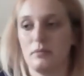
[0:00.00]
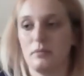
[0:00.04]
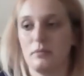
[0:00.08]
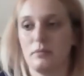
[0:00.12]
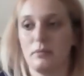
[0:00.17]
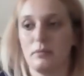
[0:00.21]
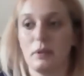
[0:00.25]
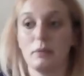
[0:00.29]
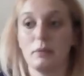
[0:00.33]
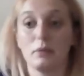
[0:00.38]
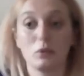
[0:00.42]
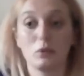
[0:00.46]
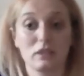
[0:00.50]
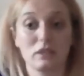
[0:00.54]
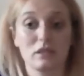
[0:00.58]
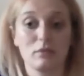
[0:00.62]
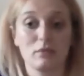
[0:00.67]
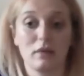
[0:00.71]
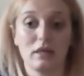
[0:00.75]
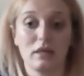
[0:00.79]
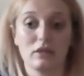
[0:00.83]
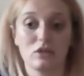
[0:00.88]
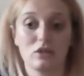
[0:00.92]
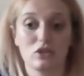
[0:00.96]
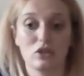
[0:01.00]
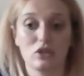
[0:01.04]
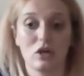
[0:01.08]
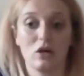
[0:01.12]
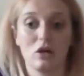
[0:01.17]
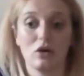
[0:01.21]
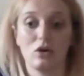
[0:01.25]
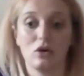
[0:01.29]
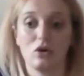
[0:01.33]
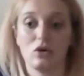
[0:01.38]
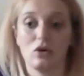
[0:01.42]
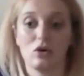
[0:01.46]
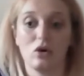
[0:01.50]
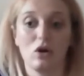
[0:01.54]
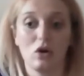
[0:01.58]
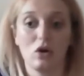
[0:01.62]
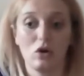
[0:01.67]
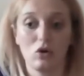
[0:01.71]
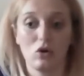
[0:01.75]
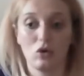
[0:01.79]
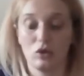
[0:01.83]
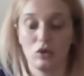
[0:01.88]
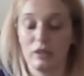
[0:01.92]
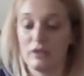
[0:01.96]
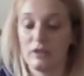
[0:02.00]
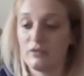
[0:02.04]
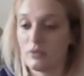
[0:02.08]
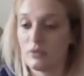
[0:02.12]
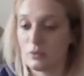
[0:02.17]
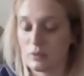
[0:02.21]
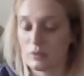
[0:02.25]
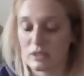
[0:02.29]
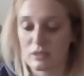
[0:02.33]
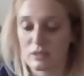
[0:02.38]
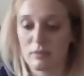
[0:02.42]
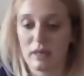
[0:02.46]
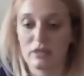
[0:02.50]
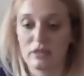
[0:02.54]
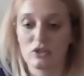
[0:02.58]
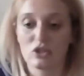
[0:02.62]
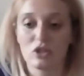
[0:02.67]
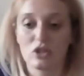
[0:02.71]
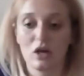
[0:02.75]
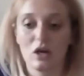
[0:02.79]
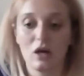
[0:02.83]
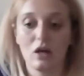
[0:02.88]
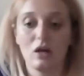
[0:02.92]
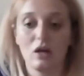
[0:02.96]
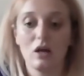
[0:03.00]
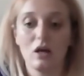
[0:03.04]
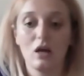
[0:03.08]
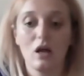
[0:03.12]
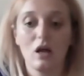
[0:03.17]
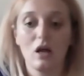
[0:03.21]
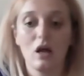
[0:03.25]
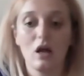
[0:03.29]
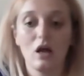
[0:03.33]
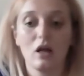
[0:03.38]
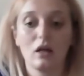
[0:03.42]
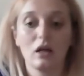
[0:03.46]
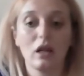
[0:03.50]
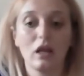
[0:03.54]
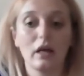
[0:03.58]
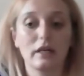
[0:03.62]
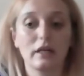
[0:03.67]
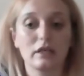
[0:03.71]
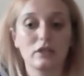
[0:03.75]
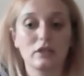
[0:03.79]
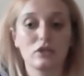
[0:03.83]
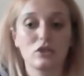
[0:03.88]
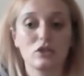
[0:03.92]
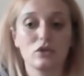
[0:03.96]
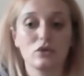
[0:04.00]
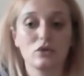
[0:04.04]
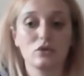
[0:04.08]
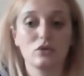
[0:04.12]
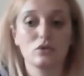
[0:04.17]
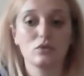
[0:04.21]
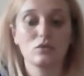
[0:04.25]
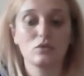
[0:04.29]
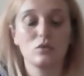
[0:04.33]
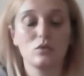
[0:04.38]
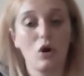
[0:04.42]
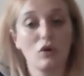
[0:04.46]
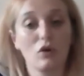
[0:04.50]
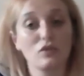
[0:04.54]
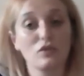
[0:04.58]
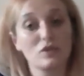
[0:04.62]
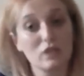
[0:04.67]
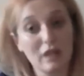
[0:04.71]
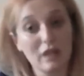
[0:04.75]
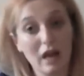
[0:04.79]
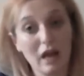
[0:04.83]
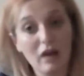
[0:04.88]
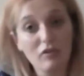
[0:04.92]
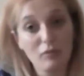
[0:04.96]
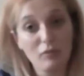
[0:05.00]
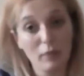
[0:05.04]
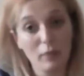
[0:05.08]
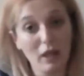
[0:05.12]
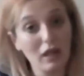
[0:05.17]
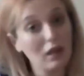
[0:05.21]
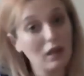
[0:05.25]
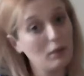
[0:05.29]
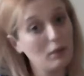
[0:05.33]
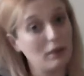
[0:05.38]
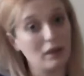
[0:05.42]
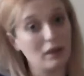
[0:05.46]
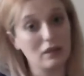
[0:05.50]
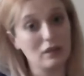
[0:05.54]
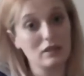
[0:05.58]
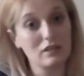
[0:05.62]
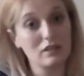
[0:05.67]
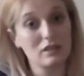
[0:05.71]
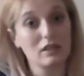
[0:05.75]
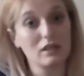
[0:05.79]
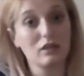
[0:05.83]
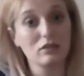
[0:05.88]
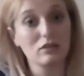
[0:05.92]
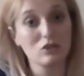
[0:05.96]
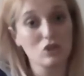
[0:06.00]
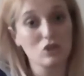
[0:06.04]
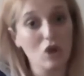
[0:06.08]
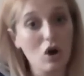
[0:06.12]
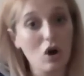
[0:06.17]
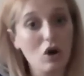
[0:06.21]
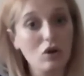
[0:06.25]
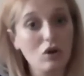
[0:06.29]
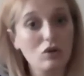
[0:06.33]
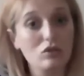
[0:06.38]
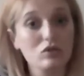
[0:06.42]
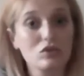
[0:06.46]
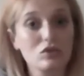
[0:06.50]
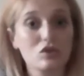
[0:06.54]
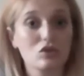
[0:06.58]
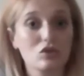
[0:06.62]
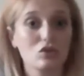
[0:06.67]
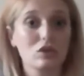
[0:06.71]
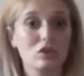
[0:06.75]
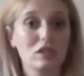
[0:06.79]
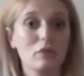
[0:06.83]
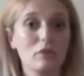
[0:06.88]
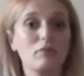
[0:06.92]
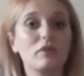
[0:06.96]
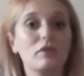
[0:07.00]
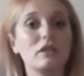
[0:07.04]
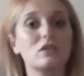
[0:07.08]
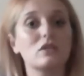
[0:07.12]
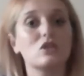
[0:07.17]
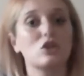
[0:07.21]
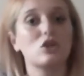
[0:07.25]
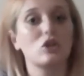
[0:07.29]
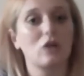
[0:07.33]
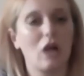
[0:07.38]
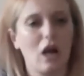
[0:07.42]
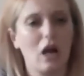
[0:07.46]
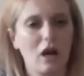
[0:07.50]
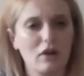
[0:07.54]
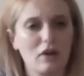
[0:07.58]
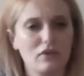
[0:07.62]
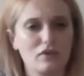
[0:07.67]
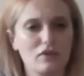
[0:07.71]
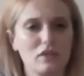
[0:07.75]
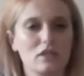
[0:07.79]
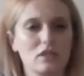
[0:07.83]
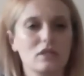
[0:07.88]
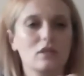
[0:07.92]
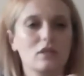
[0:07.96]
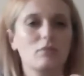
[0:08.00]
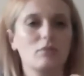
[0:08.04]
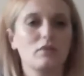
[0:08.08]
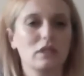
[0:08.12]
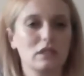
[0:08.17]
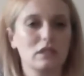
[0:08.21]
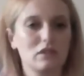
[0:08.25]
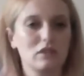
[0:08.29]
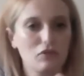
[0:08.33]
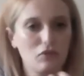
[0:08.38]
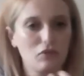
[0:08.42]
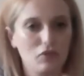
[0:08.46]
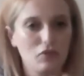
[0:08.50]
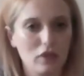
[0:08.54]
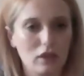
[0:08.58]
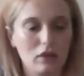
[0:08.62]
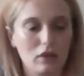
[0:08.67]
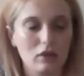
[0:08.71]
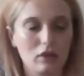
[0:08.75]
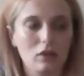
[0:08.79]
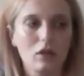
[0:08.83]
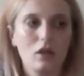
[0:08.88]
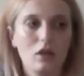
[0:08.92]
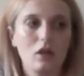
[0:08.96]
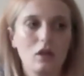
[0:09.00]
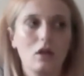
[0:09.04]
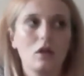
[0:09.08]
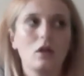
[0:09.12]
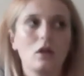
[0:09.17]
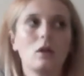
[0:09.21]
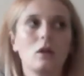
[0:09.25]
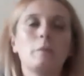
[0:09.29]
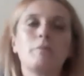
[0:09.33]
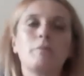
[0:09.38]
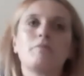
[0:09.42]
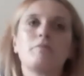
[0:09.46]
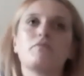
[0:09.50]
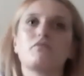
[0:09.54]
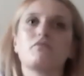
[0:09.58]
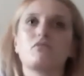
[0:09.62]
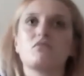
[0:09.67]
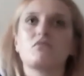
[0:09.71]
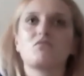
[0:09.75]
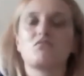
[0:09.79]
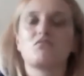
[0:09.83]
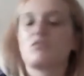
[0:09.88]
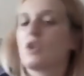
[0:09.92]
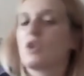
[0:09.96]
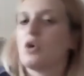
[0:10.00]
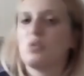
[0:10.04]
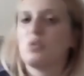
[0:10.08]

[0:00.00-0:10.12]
people with dementia or living with dementia like to often have babies, little dolls, or something to look after, something to feel. Oh,